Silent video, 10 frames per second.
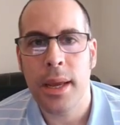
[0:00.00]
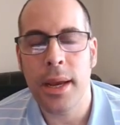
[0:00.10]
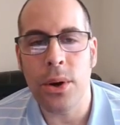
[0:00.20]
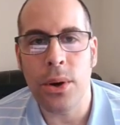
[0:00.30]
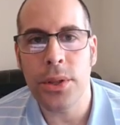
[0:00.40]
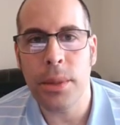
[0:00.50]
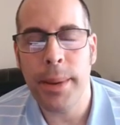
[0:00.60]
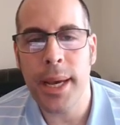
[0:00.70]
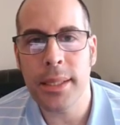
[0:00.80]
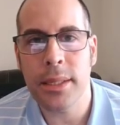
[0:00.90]
It all
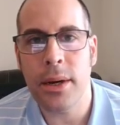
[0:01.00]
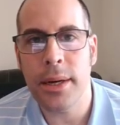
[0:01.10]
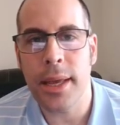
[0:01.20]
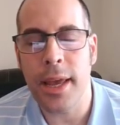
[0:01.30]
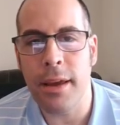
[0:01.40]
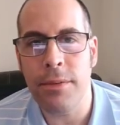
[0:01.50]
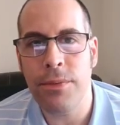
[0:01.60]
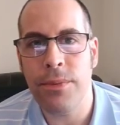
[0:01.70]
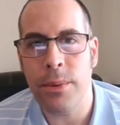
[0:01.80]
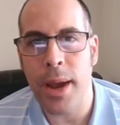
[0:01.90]
depends on
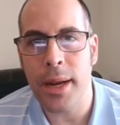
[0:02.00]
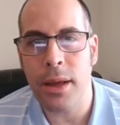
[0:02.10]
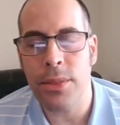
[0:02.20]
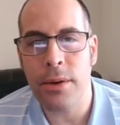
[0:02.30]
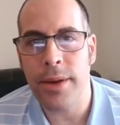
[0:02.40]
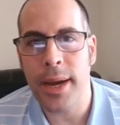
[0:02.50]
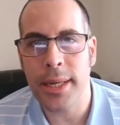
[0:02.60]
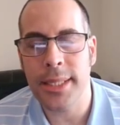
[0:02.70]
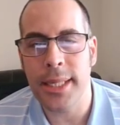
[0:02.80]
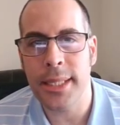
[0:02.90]
if any of their
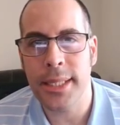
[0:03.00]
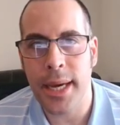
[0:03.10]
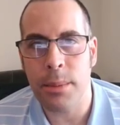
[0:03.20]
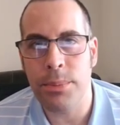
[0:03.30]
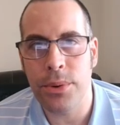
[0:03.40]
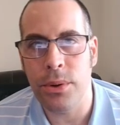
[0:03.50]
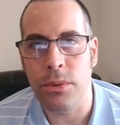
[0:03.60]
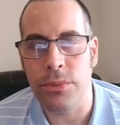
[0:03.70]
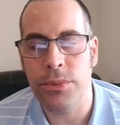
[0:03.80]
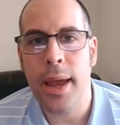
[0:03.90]
vaccines get
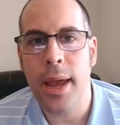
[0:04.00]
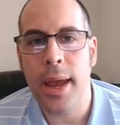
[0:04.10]
approved.